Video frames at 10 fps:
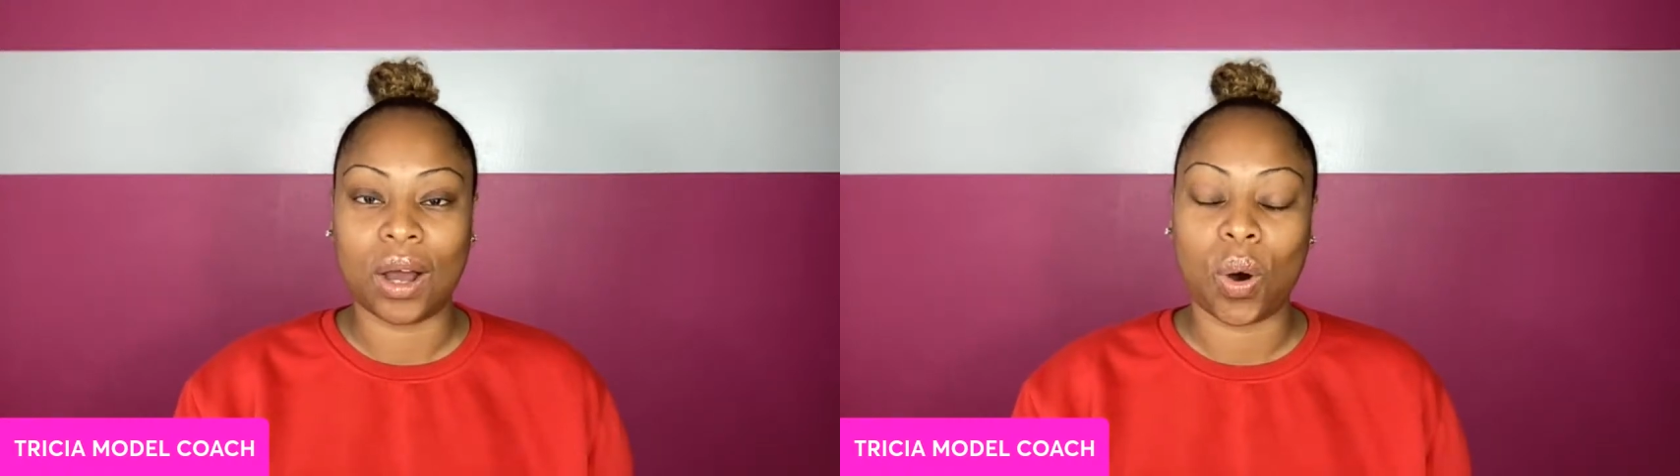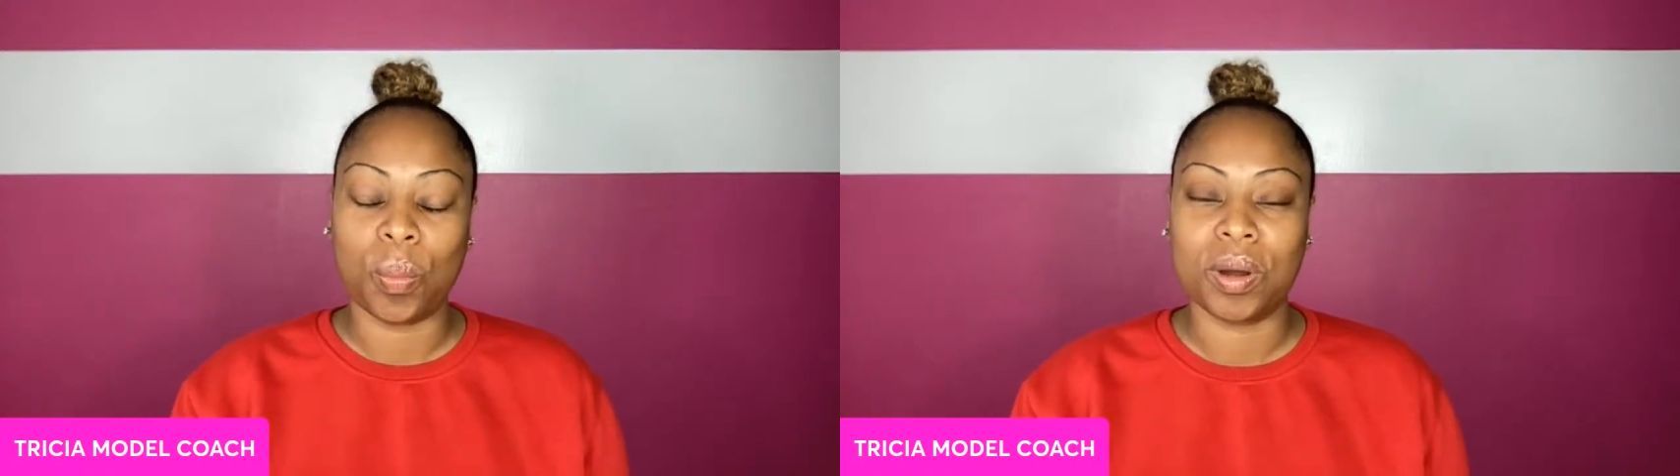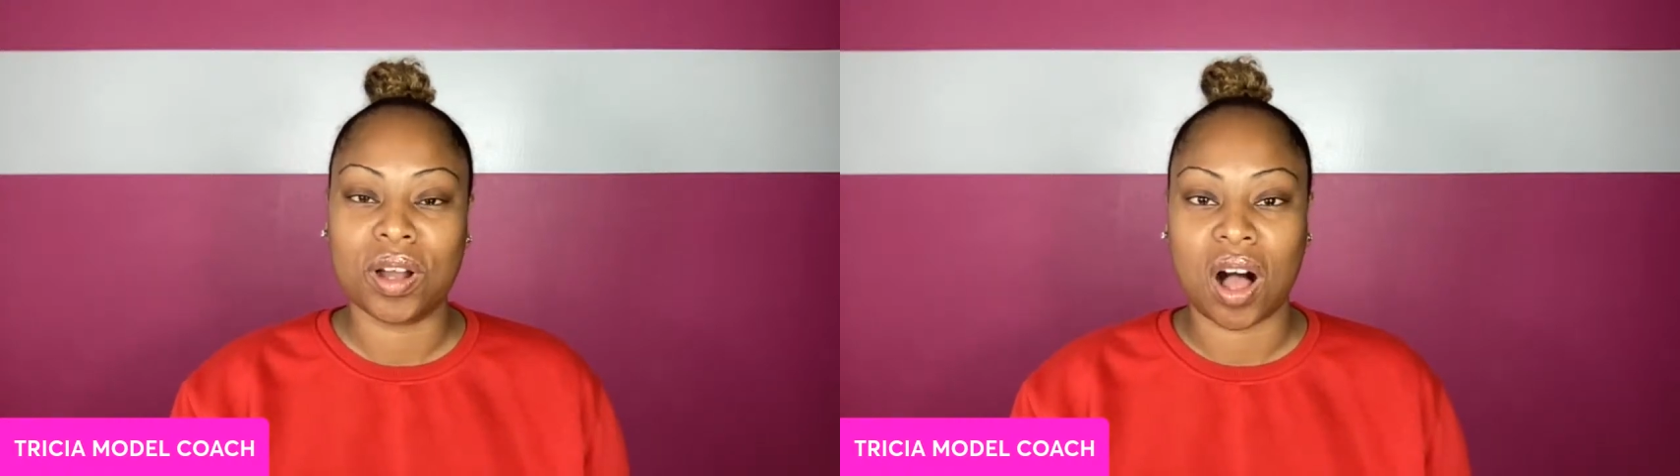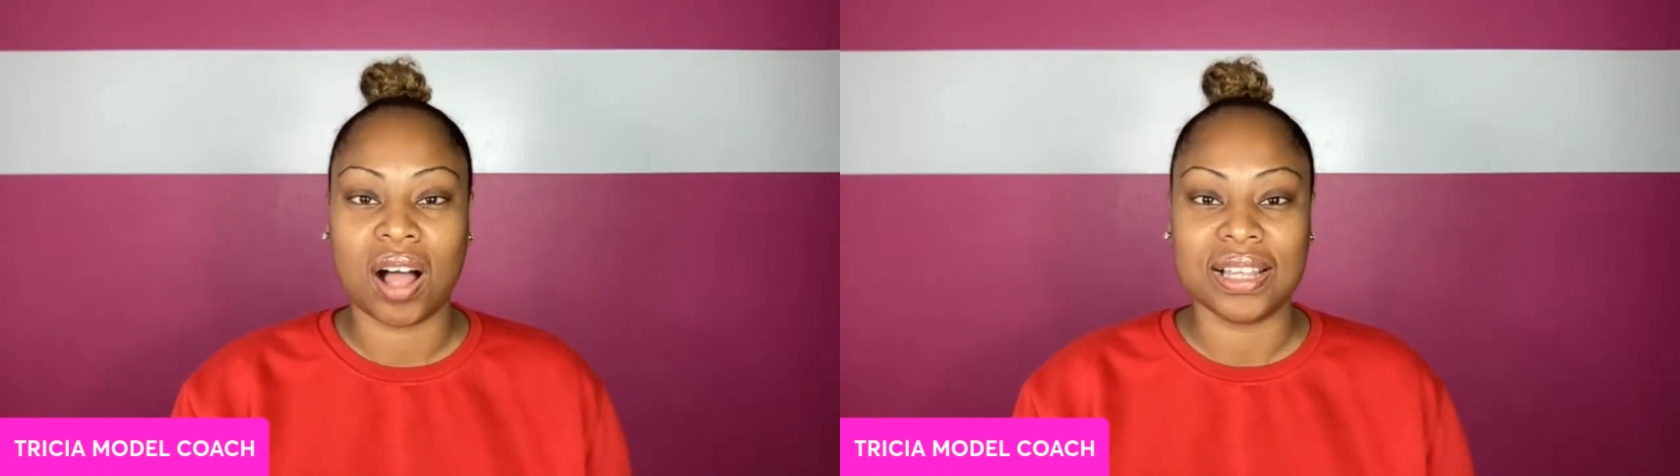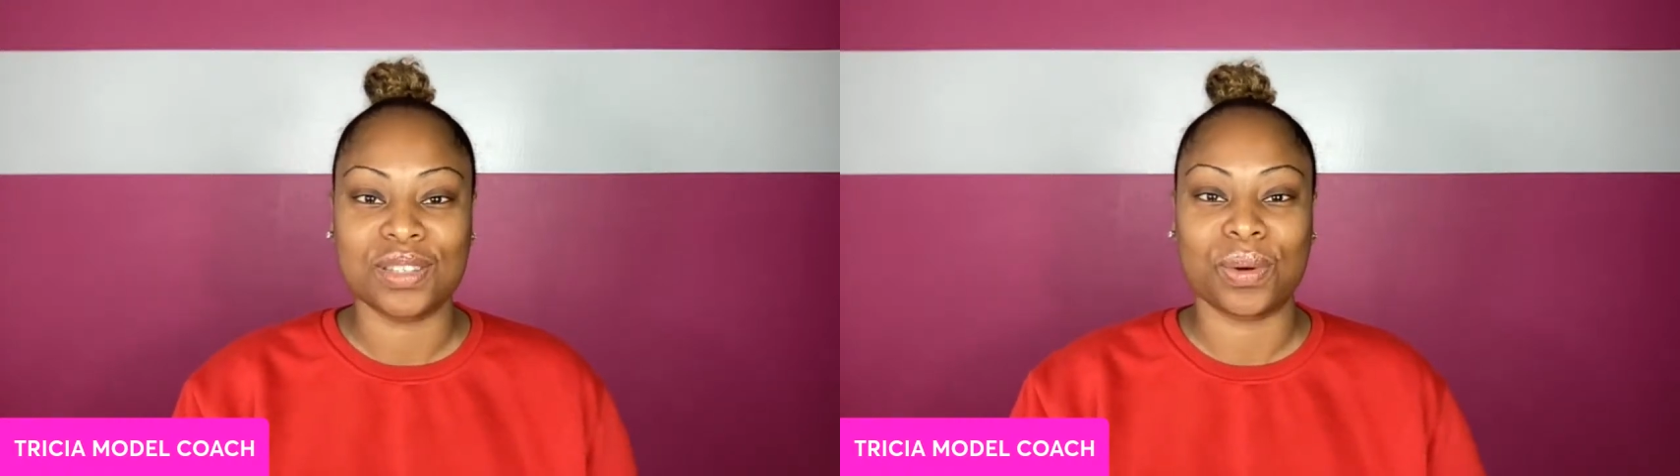an open
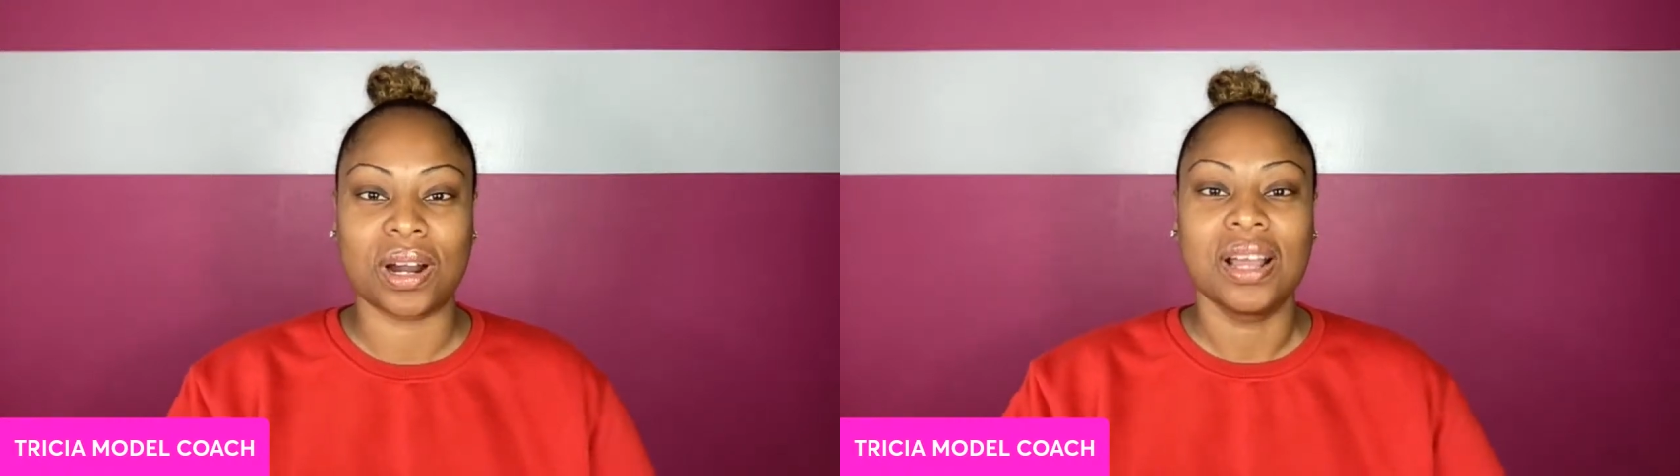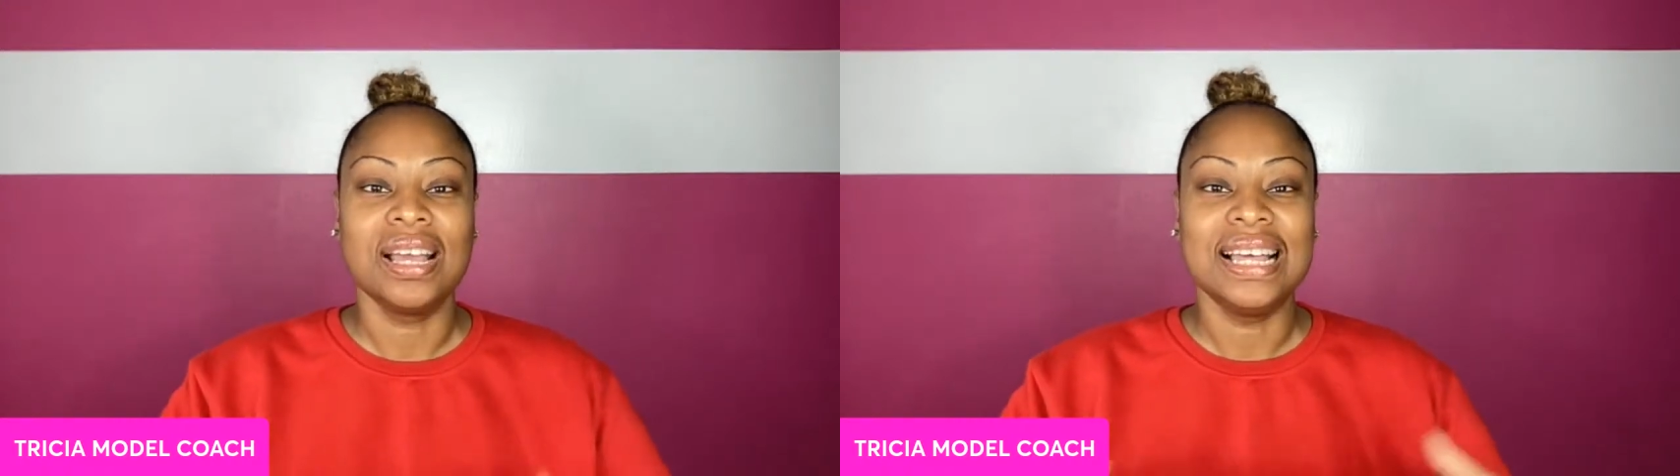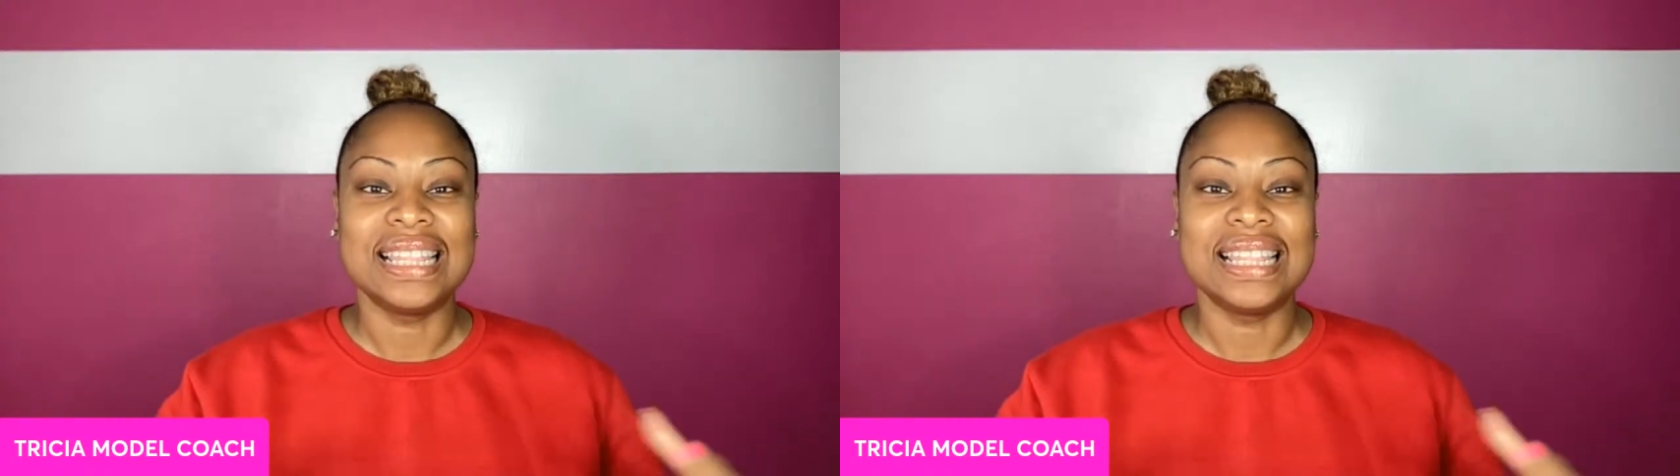call is where